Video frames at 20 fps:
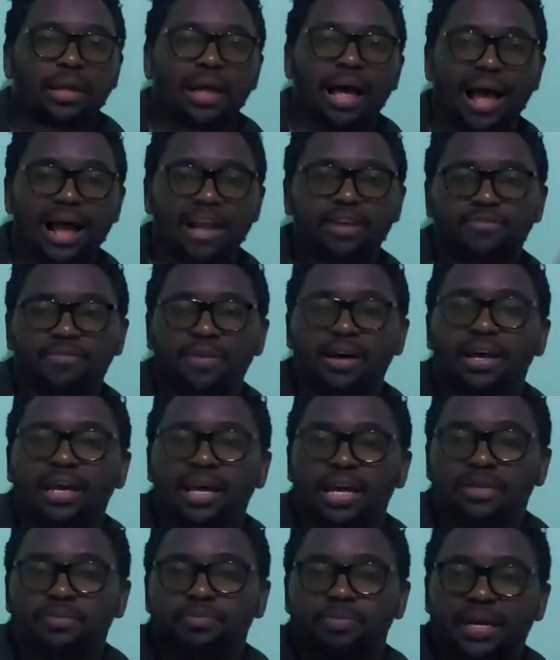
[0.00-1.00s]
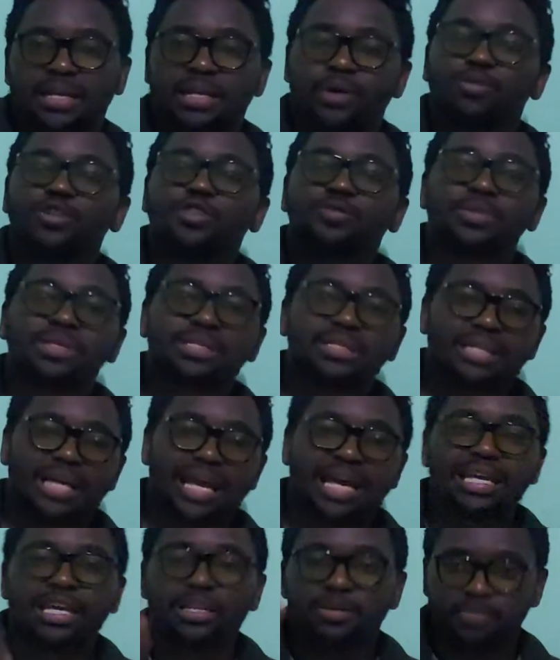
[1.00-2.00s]
Alpha and beta, which means
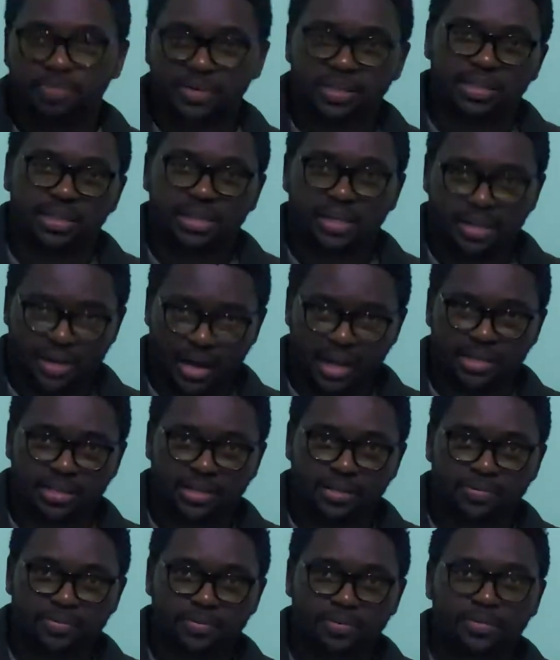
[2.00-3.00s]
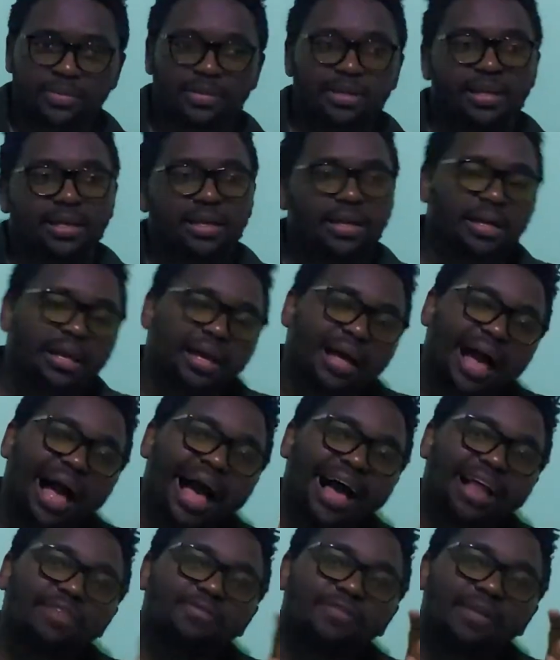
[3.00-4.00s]
A and B, right?
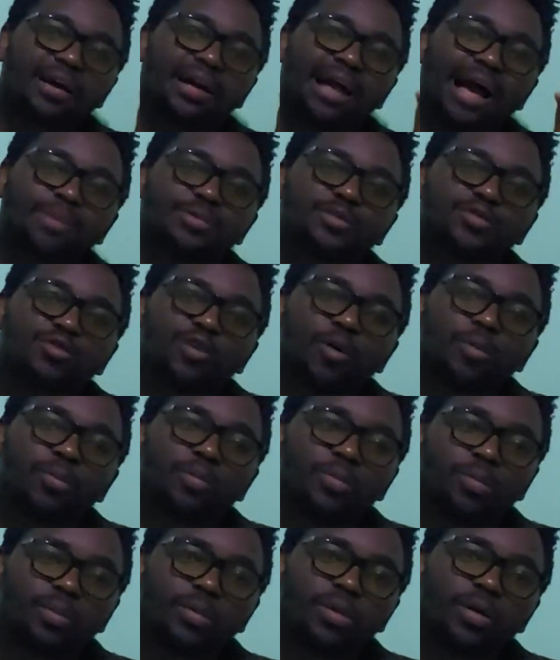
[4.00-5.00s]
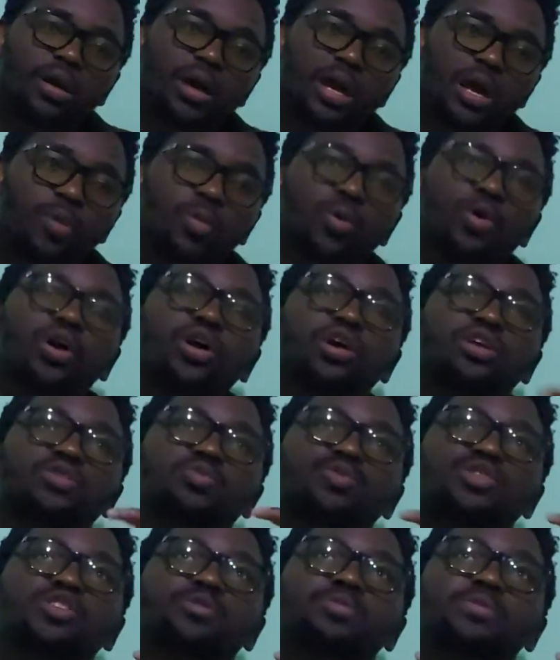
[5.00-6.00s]
Alpha comes from a
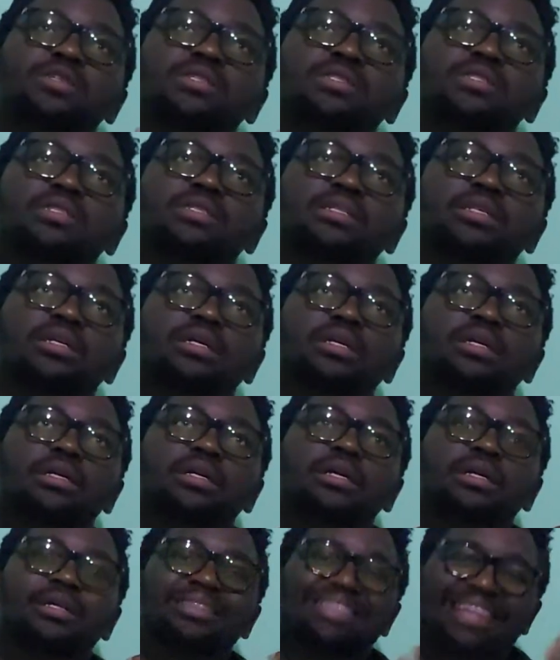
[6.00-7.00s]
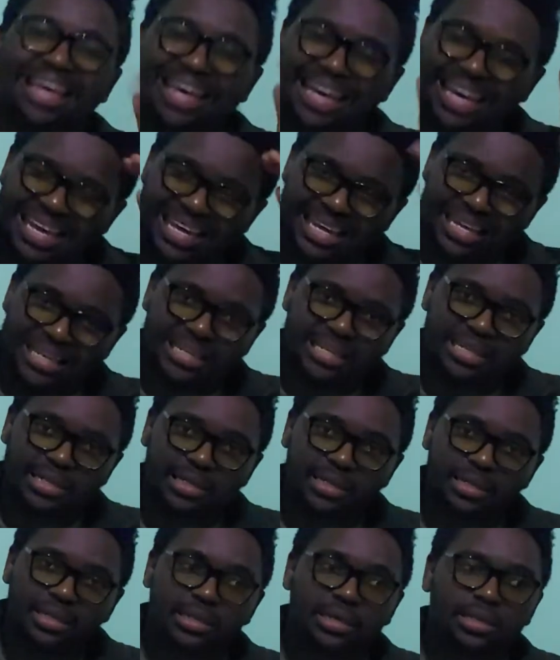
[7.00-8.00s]
word which means the head,
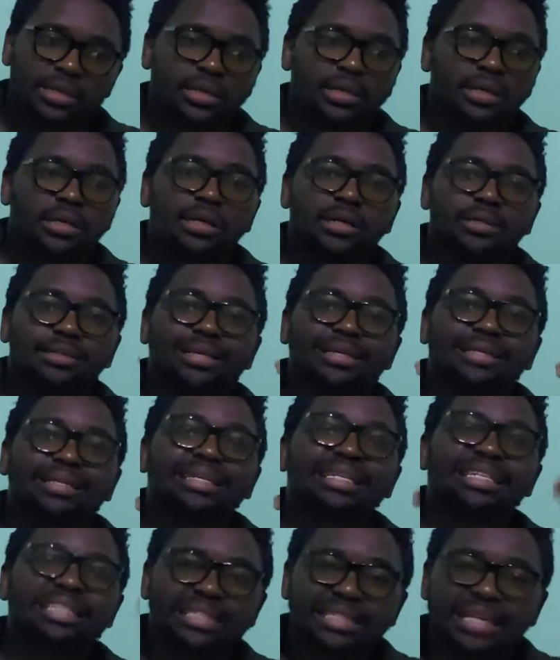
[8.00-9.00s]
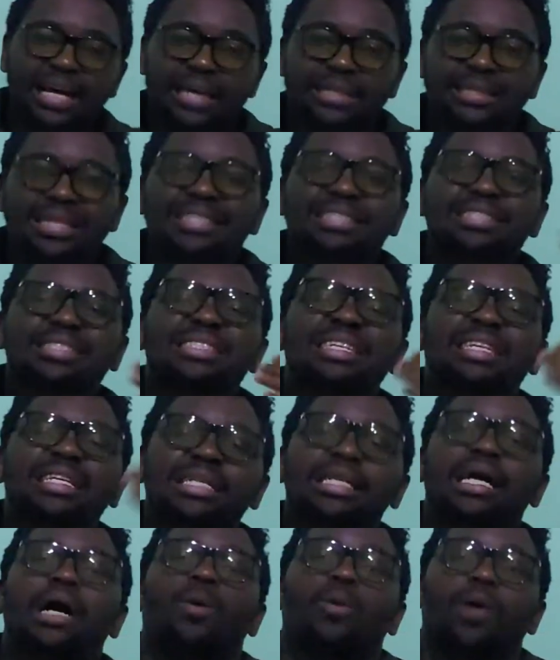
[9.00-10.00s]
the leader, the
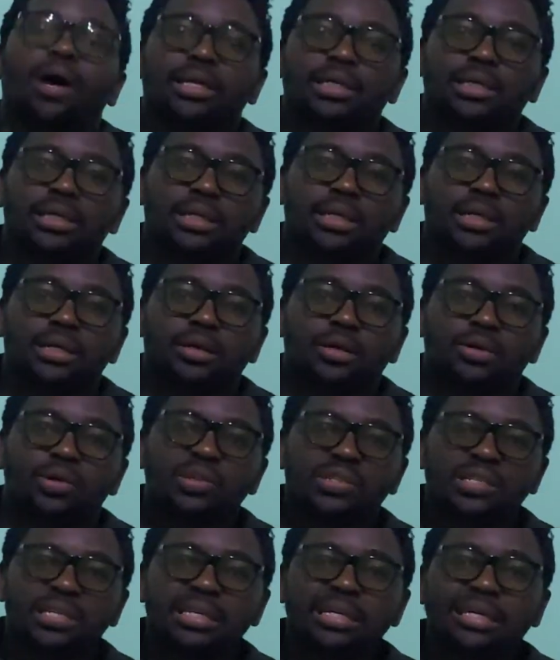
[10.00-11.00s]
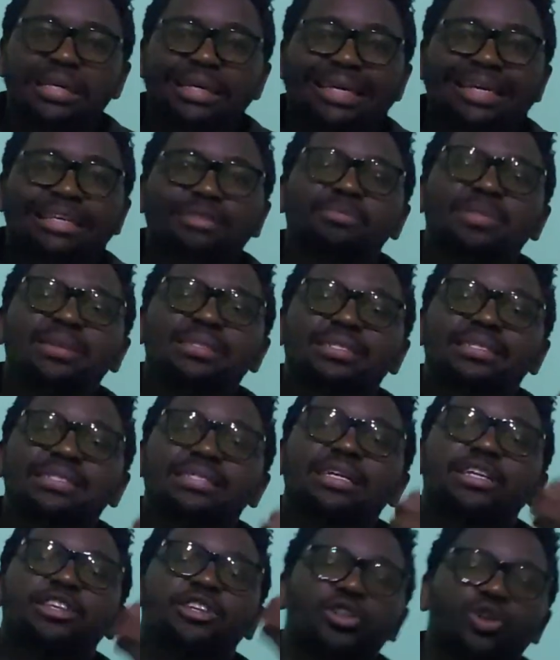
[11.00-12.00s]
senior one. You see, it means
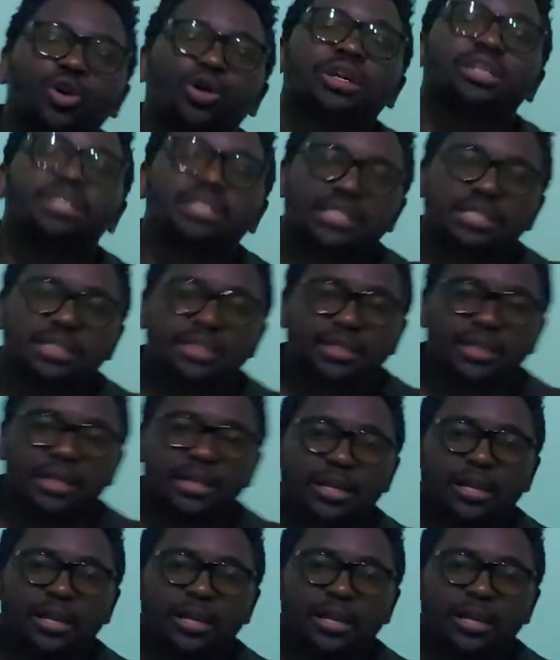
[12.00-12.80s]
seniority.